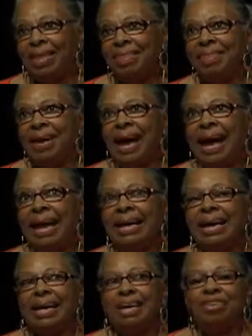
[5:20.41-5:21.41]
that
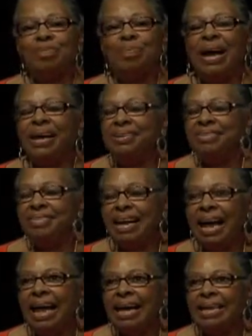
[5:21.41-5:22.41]
it is by
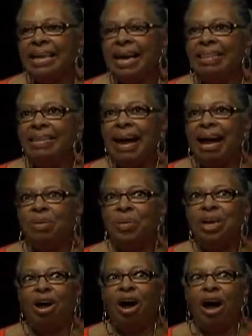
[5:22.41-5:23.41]
design that
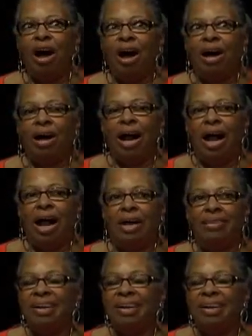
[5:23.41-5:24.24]
we are uh,